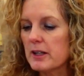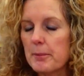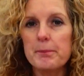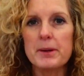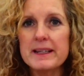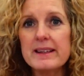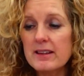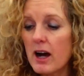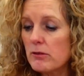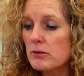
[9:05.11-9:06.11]
A police
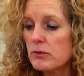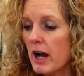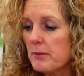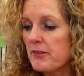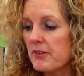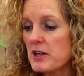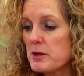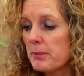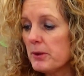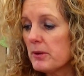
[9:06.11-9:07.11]
car arrived with
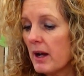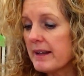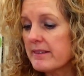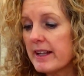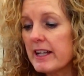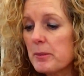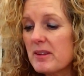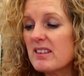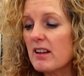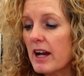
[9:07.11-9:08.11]
flashing blue lights, and then there was
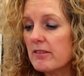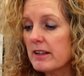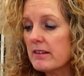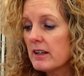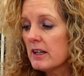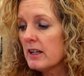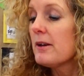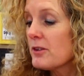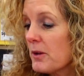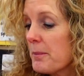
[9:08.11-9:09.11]
sirens,
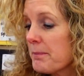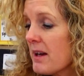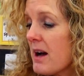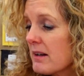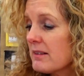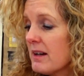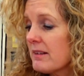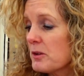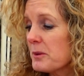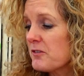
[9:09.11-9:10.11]
so that Dark
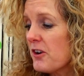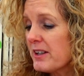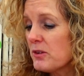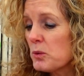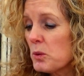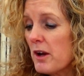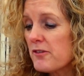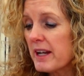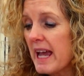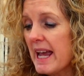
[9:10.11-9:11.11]
Dancer was frightened all
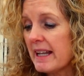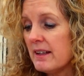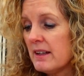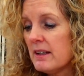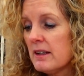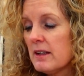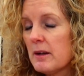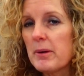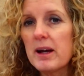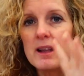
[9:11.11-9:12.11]
over again.
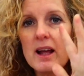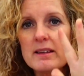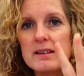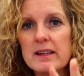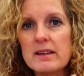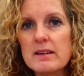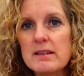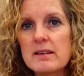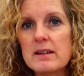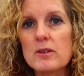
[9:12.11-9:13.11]
But at last
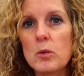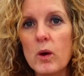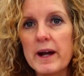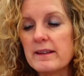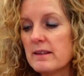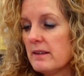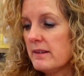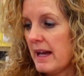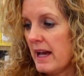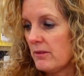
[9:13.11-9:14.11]
things quietened
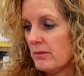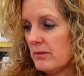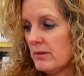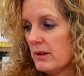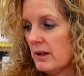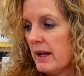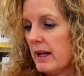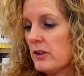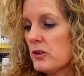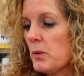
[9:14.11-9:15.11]
down,
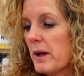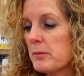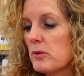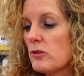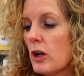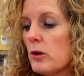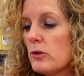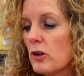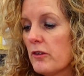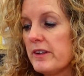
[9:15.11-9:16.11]
and the two animals
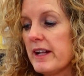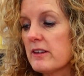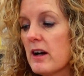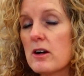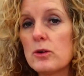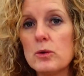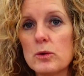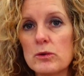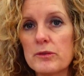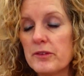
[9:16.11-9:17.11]
dozed off in their dark
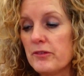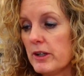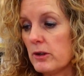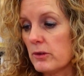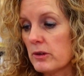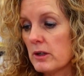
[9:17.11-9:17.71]
corner of the field.